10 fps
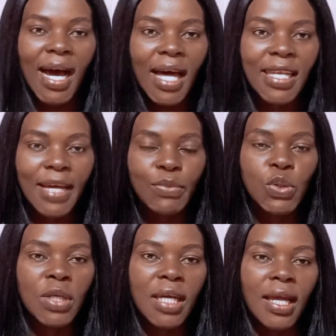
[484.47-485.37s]
Add them
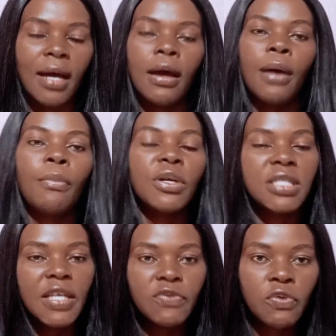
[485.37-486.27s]
together.
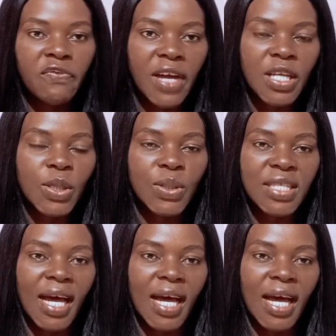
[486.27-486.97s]
But if two vectors